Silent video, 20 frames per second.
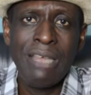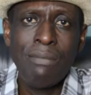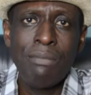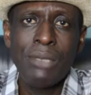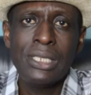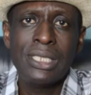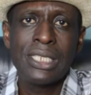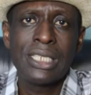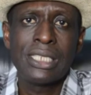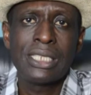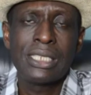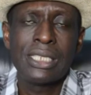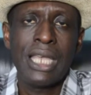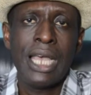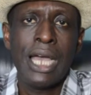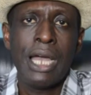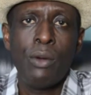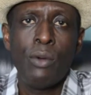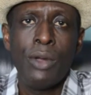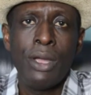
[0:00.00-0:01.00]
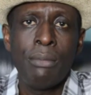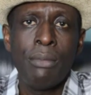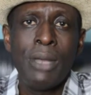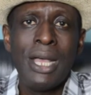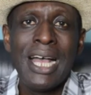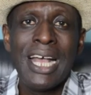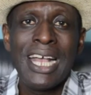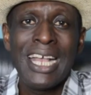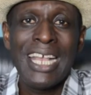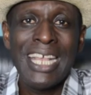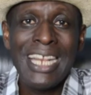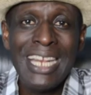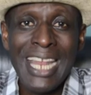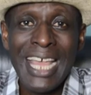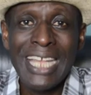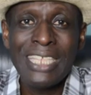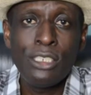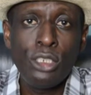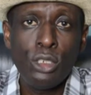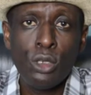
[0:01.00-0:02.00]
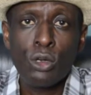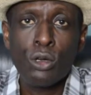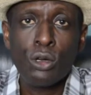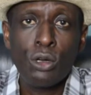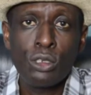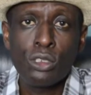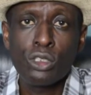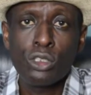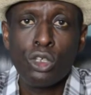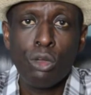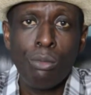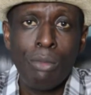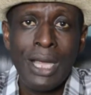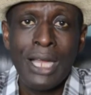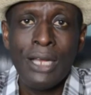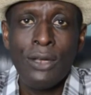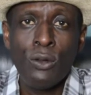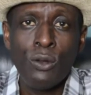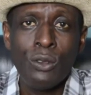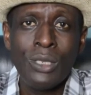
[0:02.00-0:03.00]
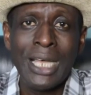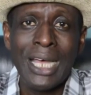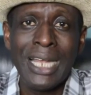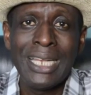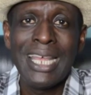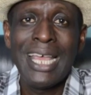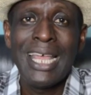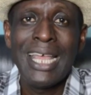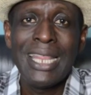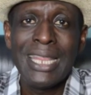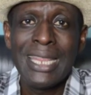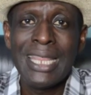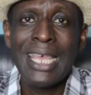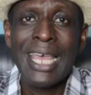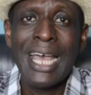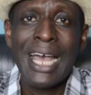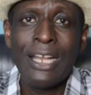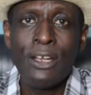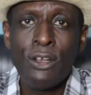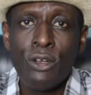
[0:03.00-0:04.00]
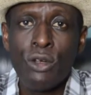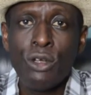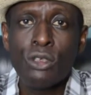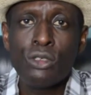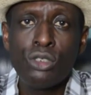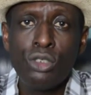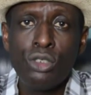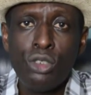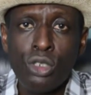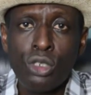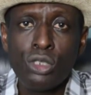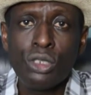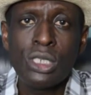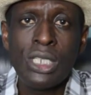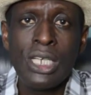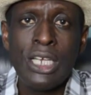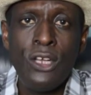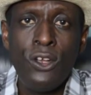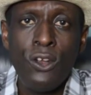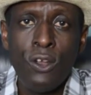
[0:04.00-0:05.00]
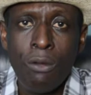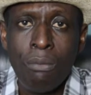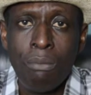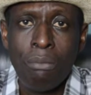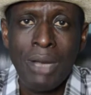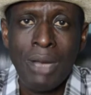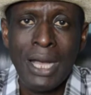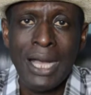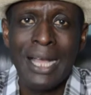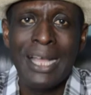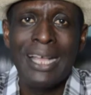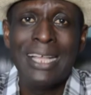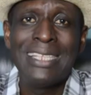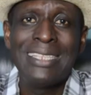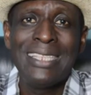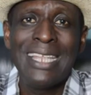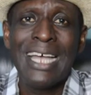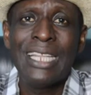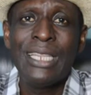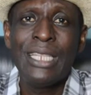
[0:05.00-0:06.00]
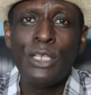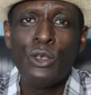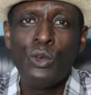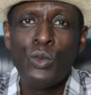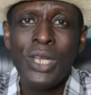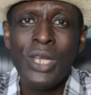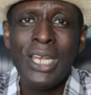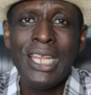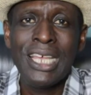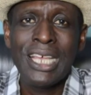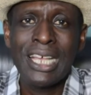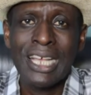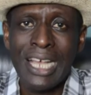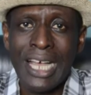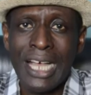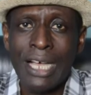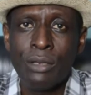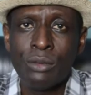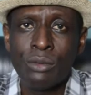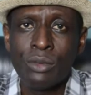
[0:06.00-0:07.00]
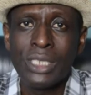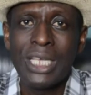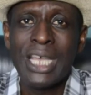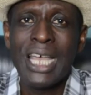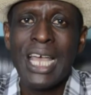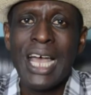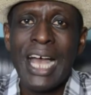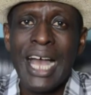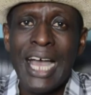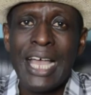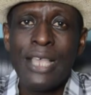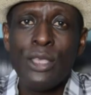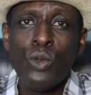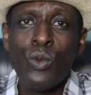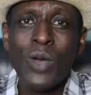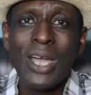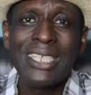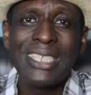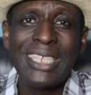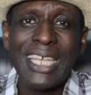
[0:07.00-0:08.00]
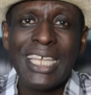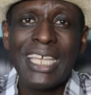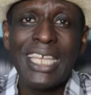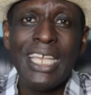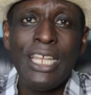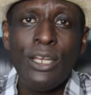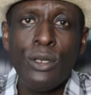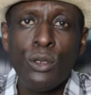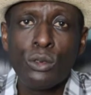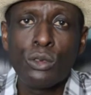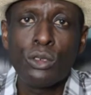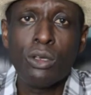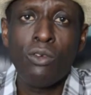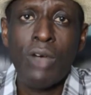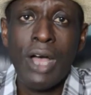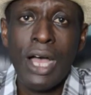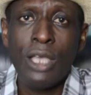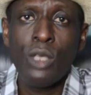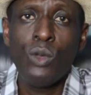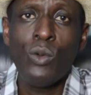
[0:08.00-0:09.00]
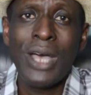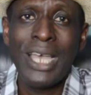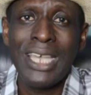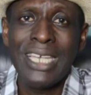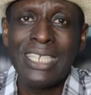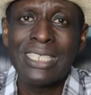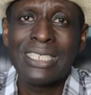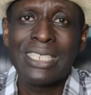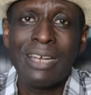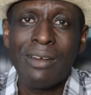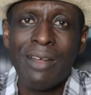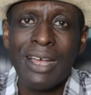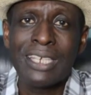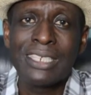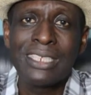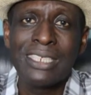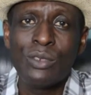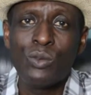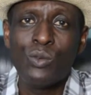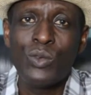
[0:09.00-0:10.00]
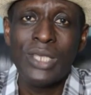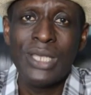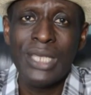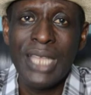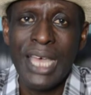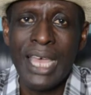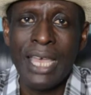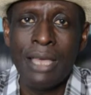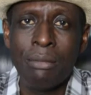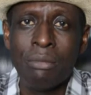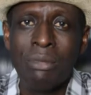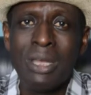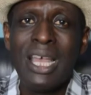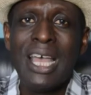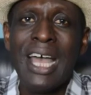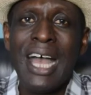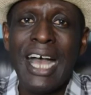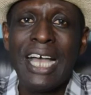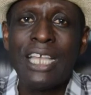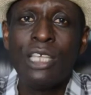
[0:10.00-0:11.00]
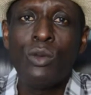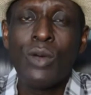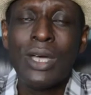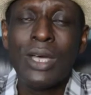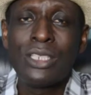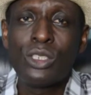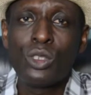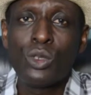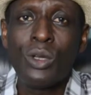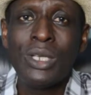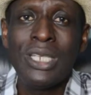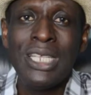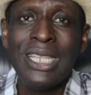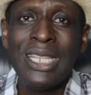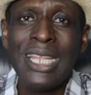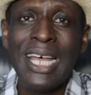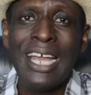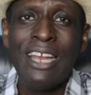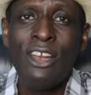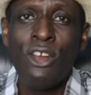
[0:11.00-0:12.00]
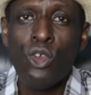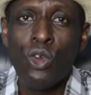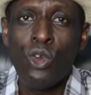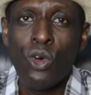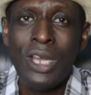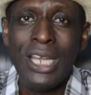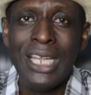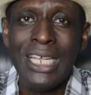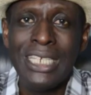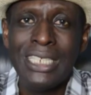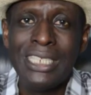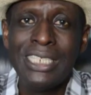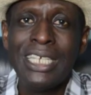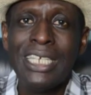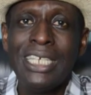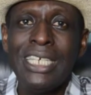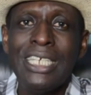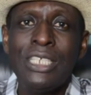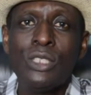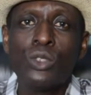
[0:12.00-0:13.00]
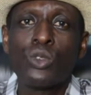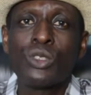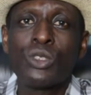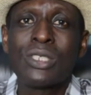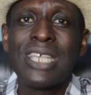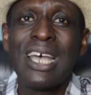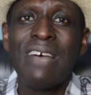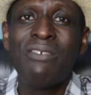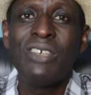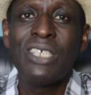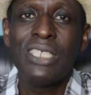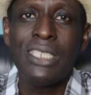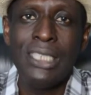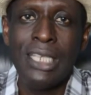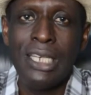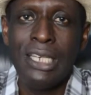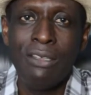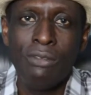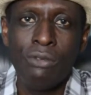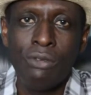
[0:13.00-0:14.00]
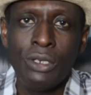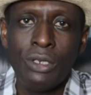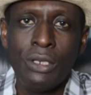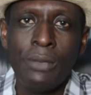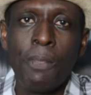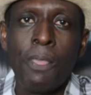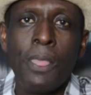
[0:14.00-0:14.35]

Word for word: a basic CRM. Let your customer know that they are not just a number, that they really count and you are taking note of how you are interacting with them and you are turning that knowledge into service delivery.